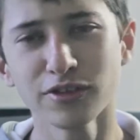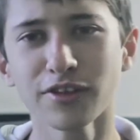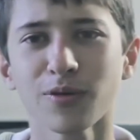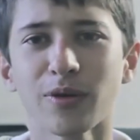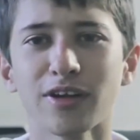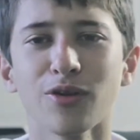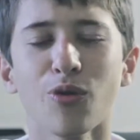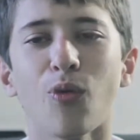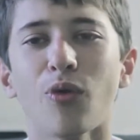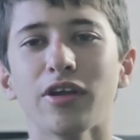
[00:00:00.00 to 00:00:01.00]
just a quick
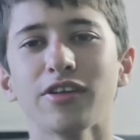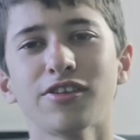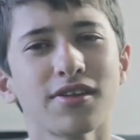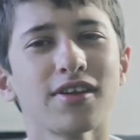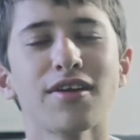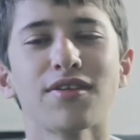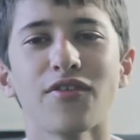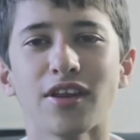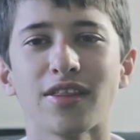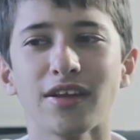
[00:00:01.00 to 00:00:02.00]
little warning, just in case if
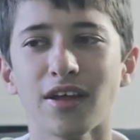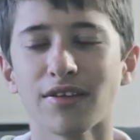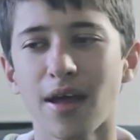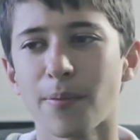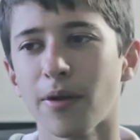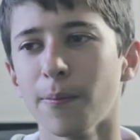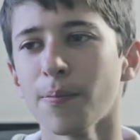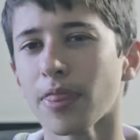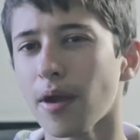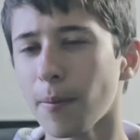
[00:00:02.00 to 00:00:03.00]
anything does happen.
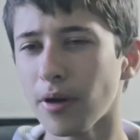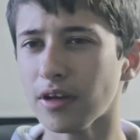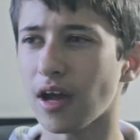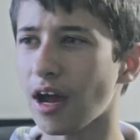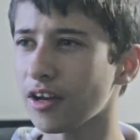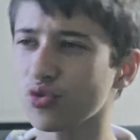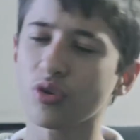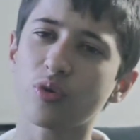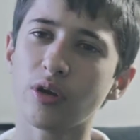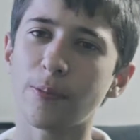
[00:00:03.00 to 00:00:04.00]
But I just
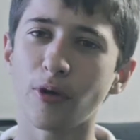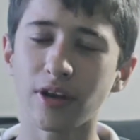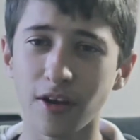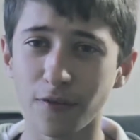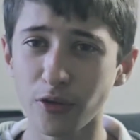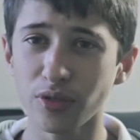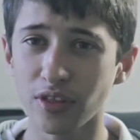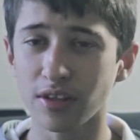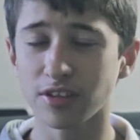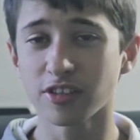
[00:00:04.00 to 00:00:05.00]
want to quickly point out a few
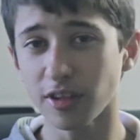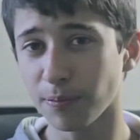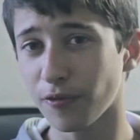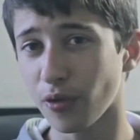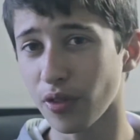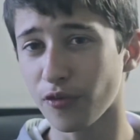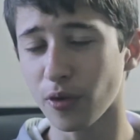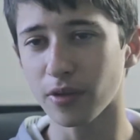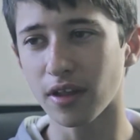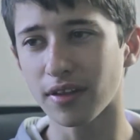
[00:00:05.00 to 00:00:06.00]
things just before the
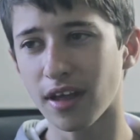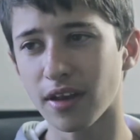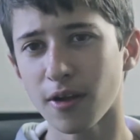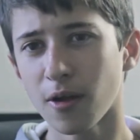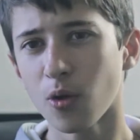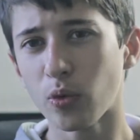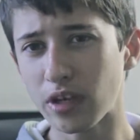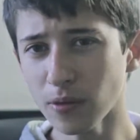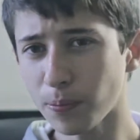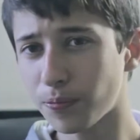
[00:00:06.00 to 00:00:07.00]
film does end. We
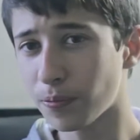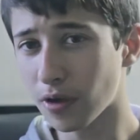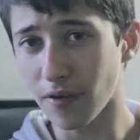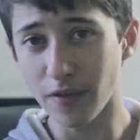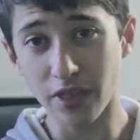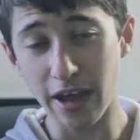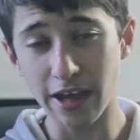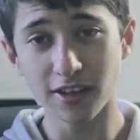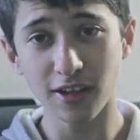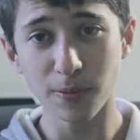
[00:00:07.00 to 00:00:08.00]
didn't cover the
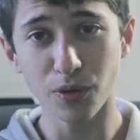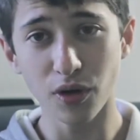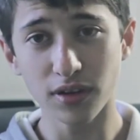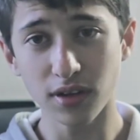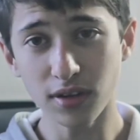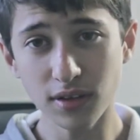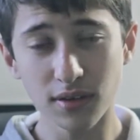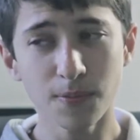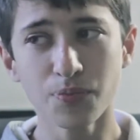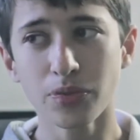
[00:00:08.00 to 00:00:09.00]
editing
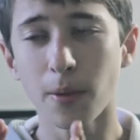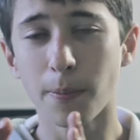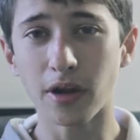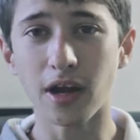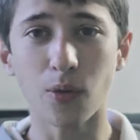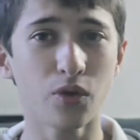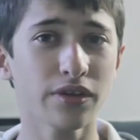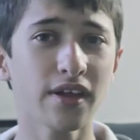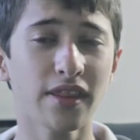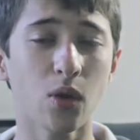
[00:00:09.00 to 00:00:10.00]
process, but I will
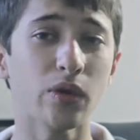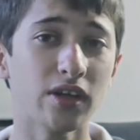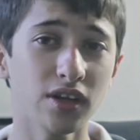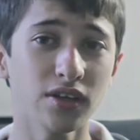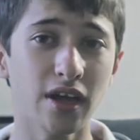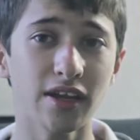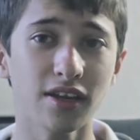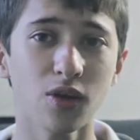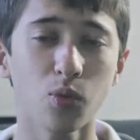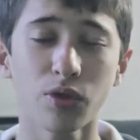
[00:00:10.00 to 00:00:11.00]
say that we did
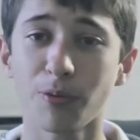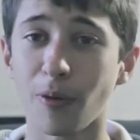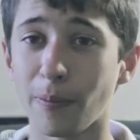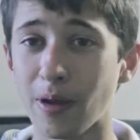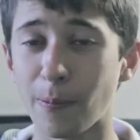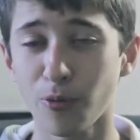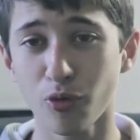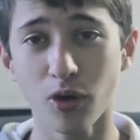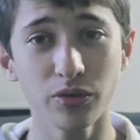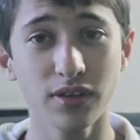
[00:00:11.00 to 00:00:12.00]
edit it with Premiere
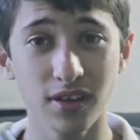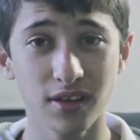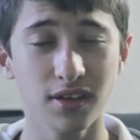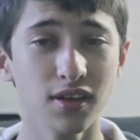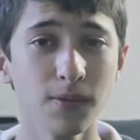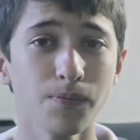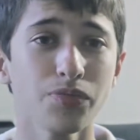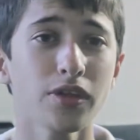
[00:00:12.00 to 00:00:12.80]
Pro CC.